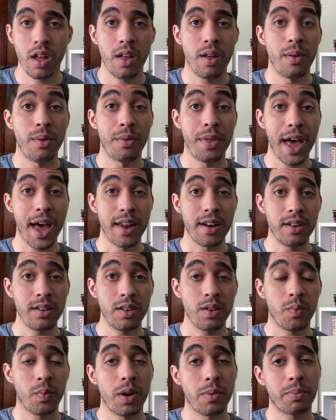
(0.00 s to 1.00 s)
Then,
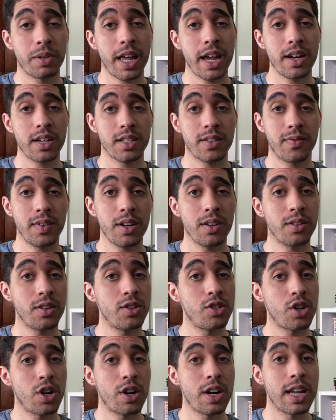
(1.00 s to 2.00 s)
when players feel their
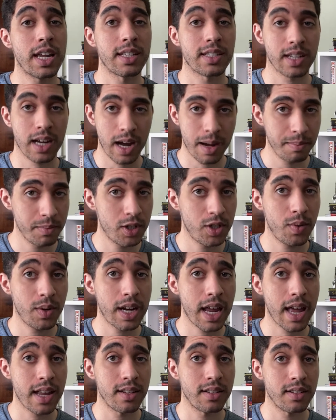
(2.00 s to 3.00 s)
journey has come to an
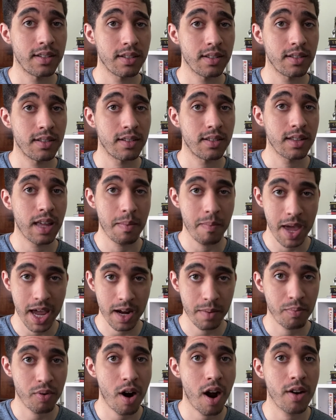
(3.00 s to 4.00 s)
end, they make a
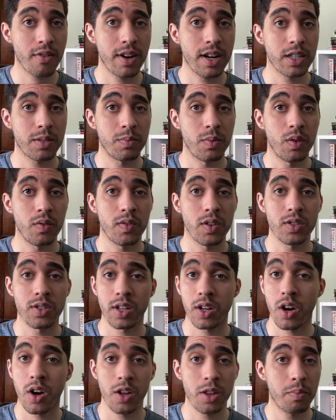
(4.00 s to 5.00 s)
progress move using
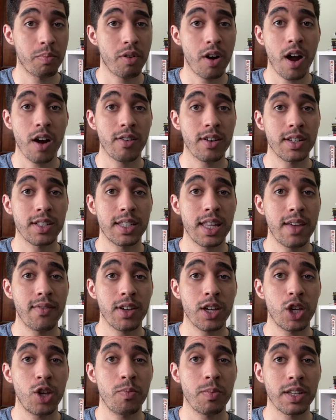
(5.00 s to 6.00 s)
all the progress they've
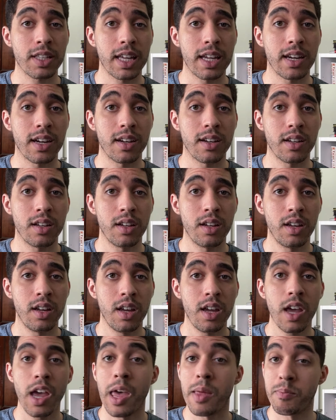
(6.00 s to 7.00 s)
accumulated
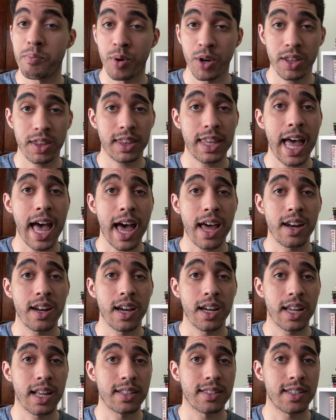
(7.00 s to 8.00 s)
and put that
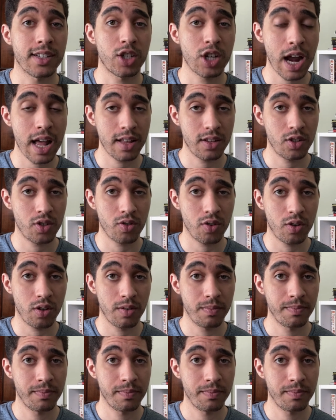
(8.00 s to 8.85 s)
against the challenge roll.